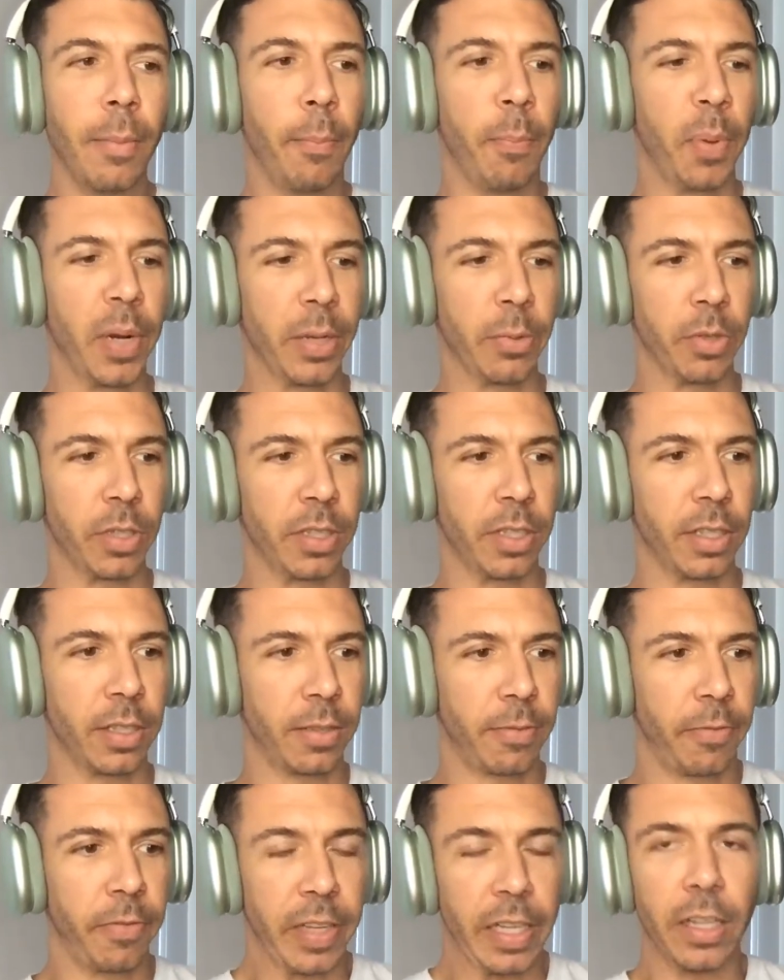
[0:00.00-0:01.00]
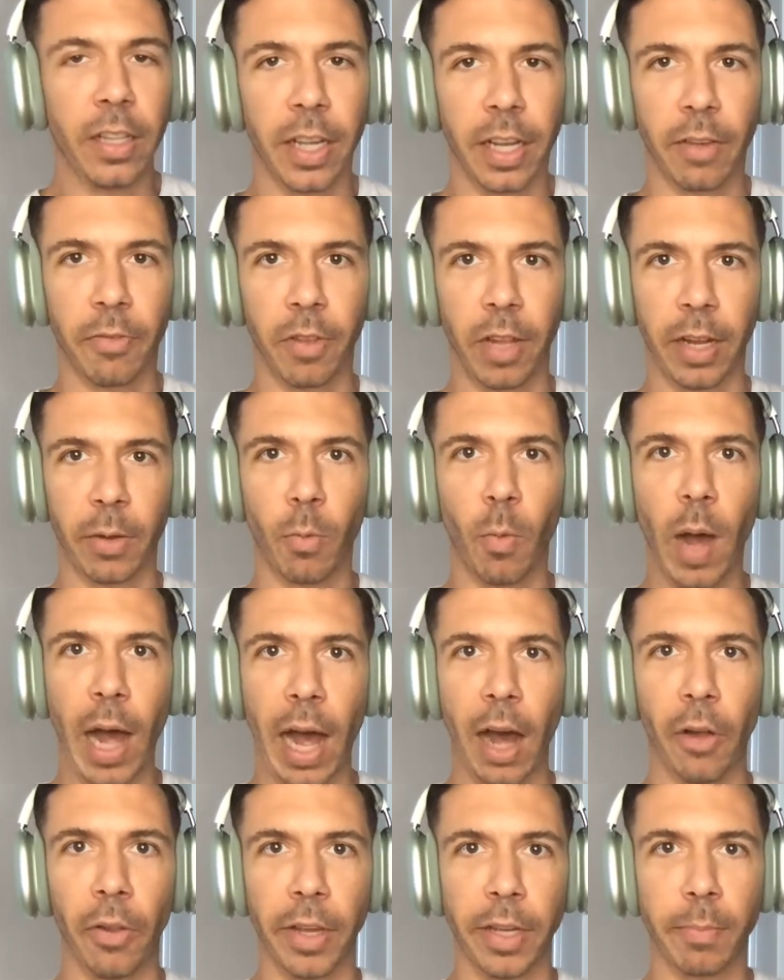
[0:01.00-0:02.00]
but it was this feeling of like
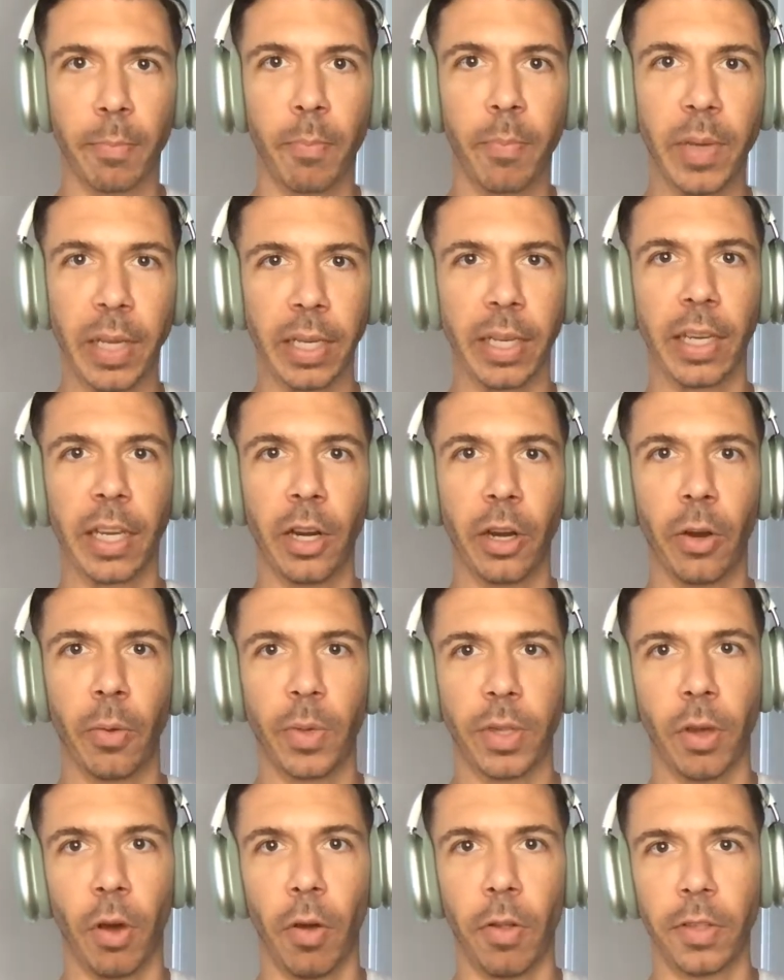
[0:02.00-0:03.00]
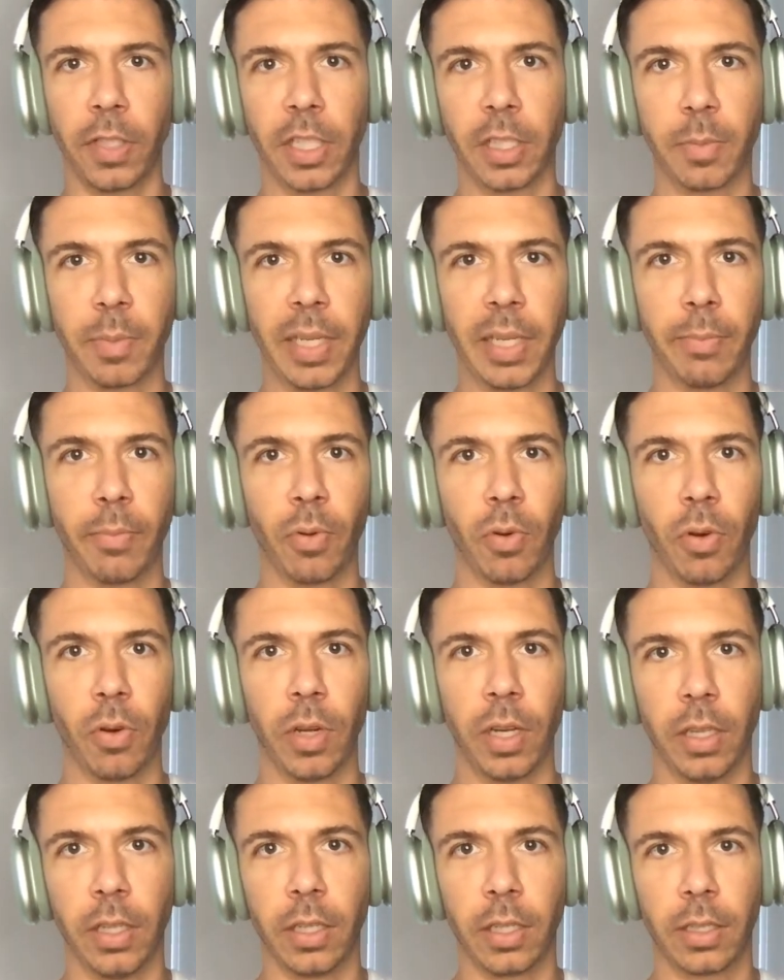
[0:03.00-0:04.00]
wow like being here with all these people
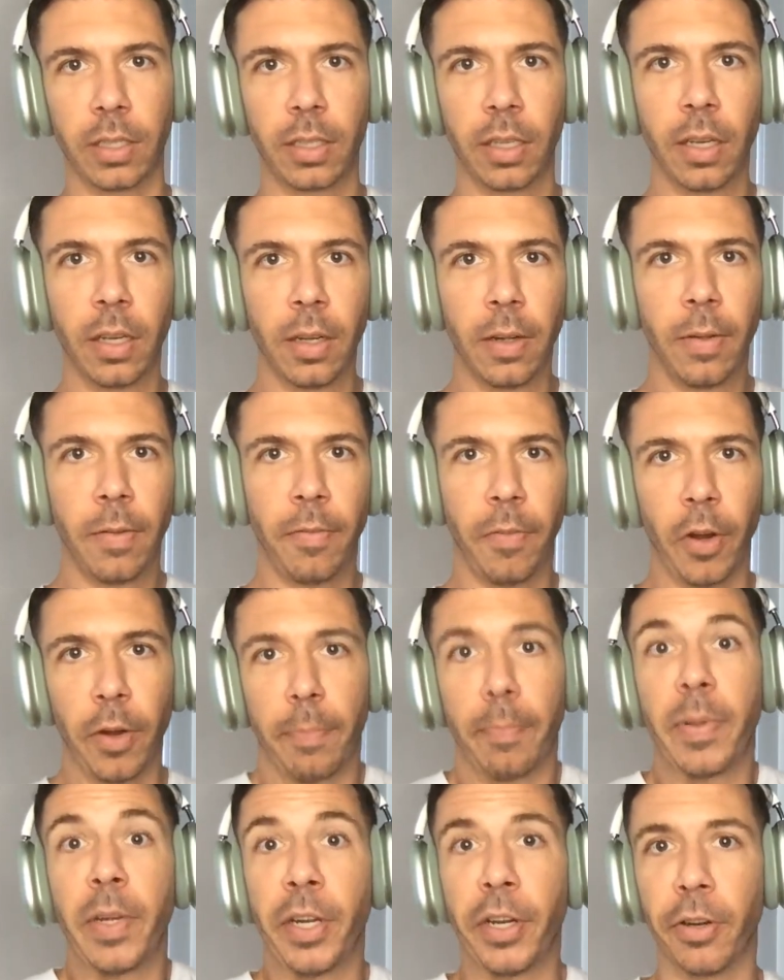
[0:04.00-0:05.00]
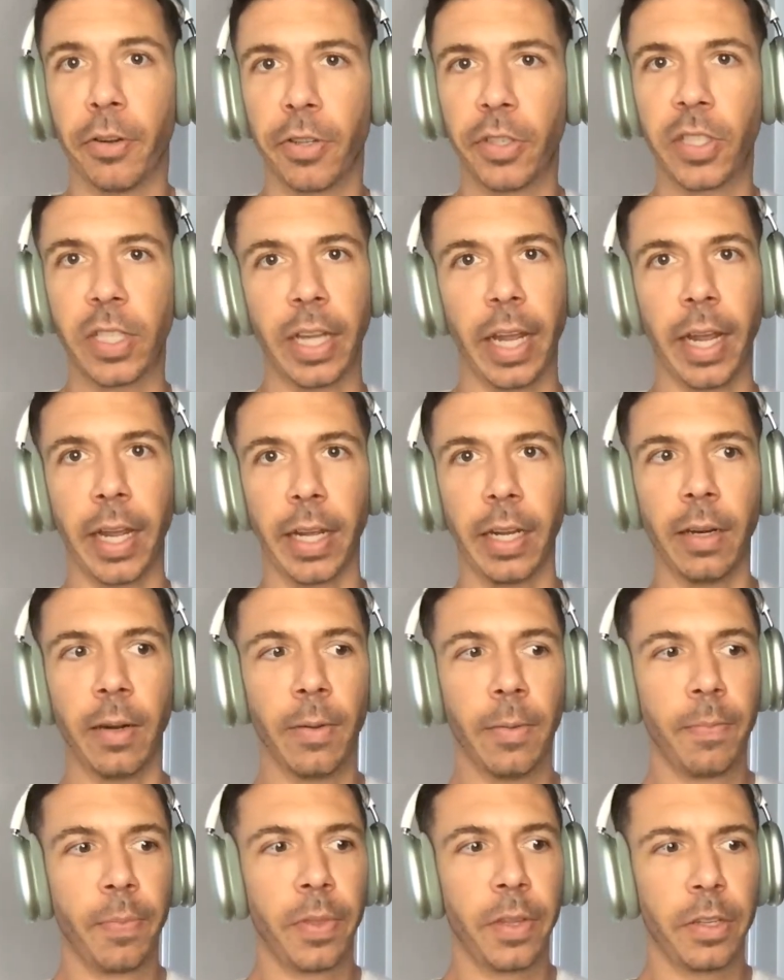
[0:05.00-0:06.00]
in this very pure state
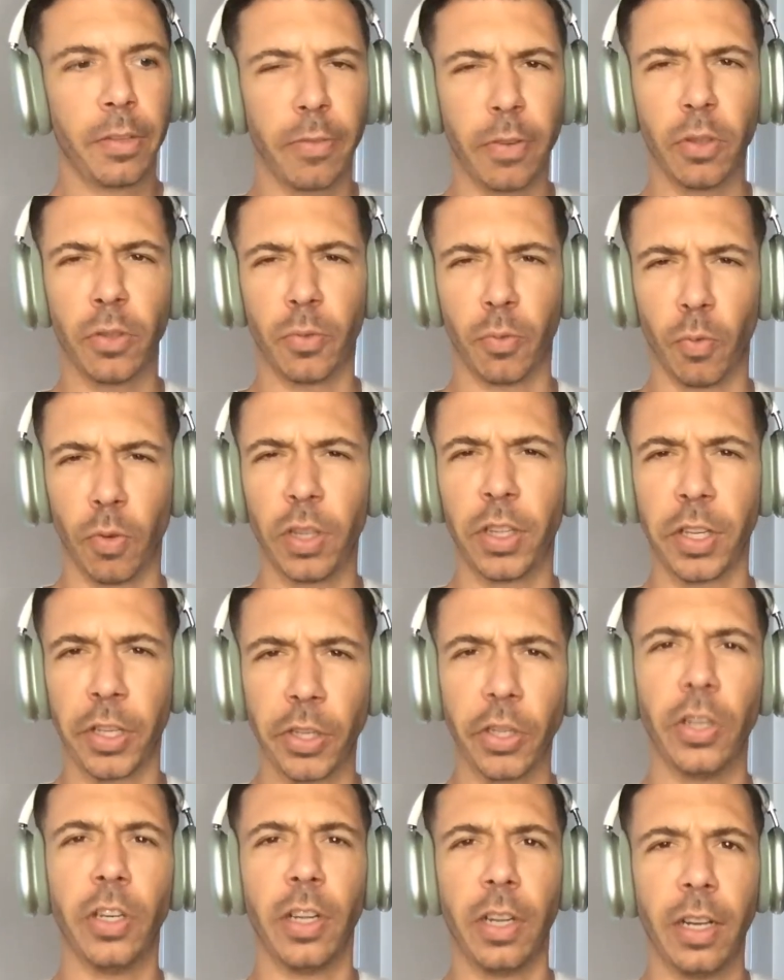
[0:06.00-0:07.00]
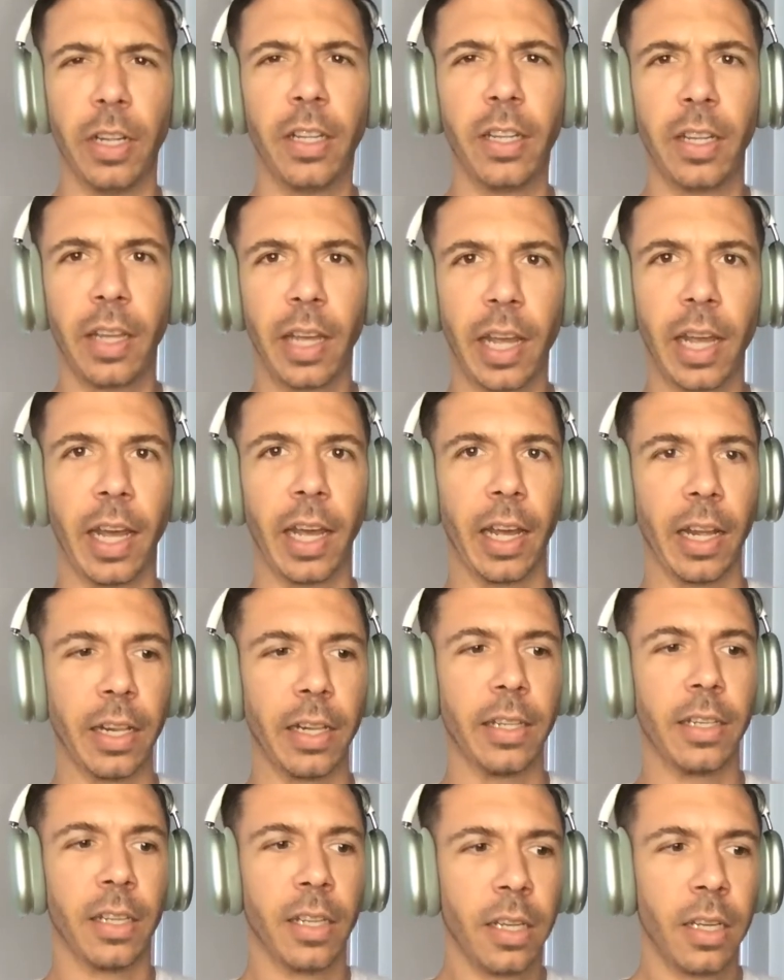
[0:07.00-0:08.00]
this feels really good and